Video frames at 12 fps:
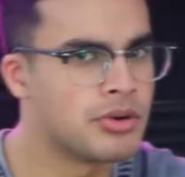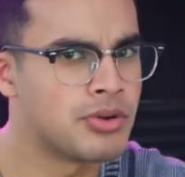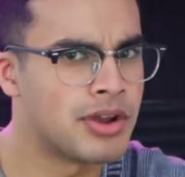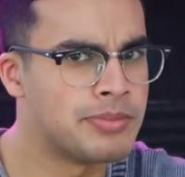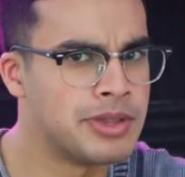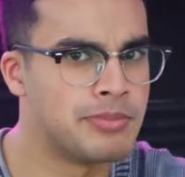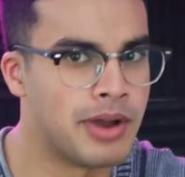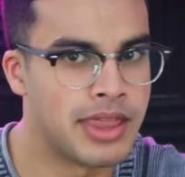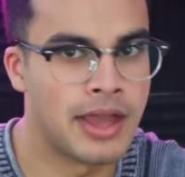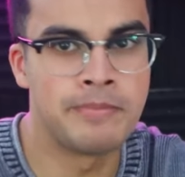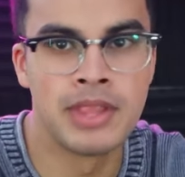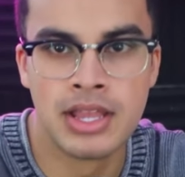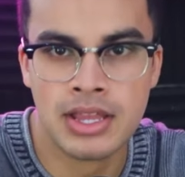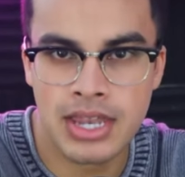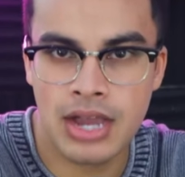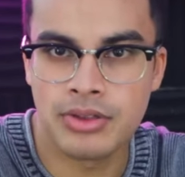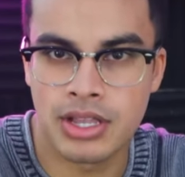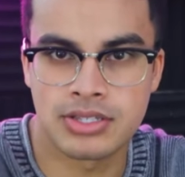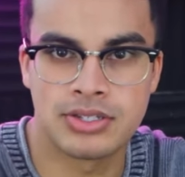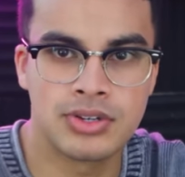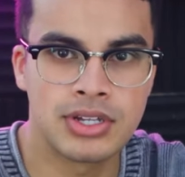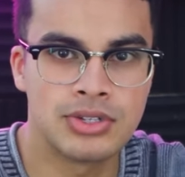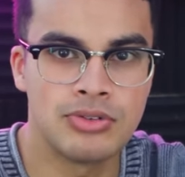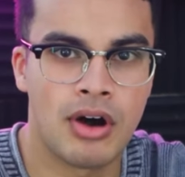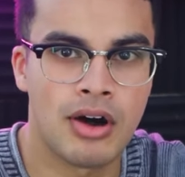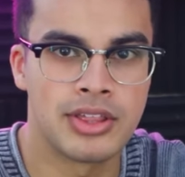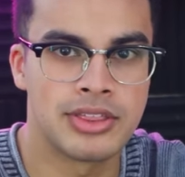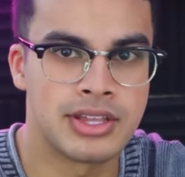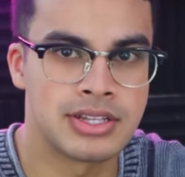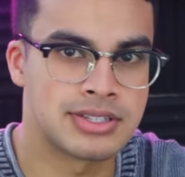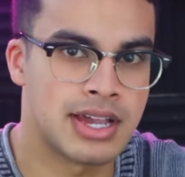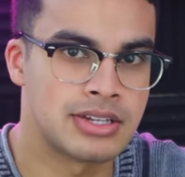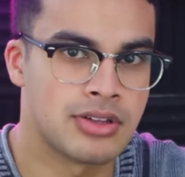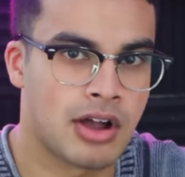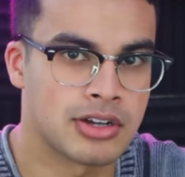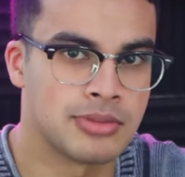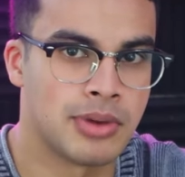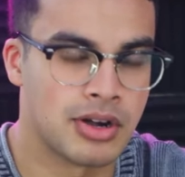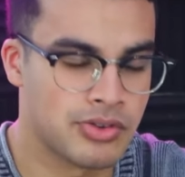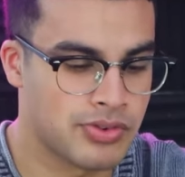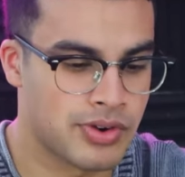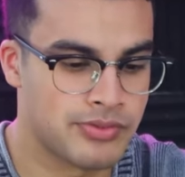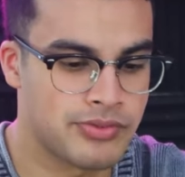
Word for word: What do I mean by that? Now, yes, you can do all the things I talked about, from